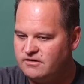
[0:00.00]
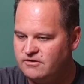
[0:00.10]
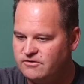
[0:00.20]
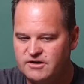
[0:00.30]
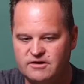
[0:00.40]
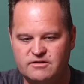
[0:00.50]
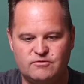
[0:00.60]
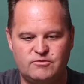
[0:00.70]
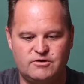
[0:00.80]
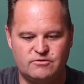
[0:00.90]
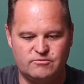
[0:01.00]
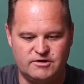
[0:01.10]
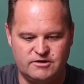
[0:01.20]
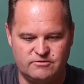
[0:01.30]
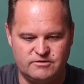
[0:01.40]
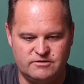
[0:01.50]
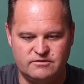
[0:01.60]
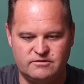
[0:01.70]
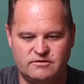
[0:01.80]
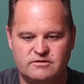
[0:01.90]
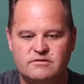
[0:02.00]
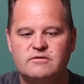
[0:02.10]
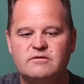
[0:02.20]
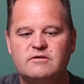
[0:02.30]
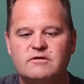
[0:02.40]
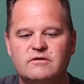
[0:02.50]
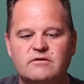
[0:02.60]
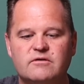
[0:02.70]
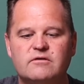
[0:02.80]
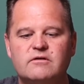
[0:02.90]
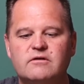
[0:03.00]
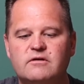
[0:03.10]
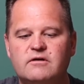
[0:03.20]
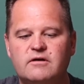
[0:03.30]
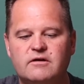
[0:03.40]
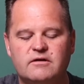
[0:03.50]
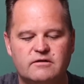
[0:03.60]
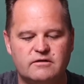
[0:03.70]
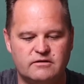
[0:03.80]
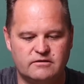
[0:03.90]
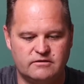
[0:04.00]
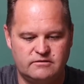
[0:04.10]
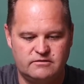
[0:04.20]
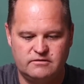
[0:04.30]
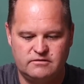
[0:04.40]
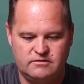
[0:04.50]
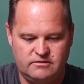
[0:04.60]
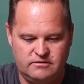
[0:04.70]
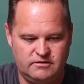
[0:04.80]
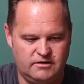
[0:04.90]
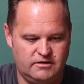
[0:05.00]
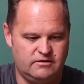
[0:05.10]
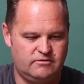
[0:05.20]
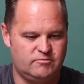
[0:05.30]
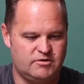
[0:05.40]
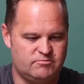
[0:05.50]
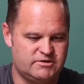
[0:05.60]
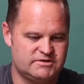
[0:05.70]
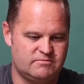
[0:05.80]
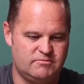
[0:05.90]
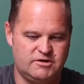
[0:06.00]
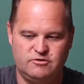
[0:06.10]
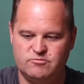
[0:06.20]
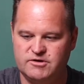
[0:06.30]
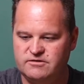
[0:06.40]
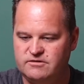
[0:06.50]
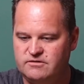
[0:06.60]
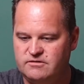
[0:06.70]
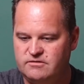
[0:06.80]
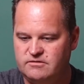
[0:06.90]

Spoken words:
okay, there we go. We're now in here, and now I'm going to press the menu button.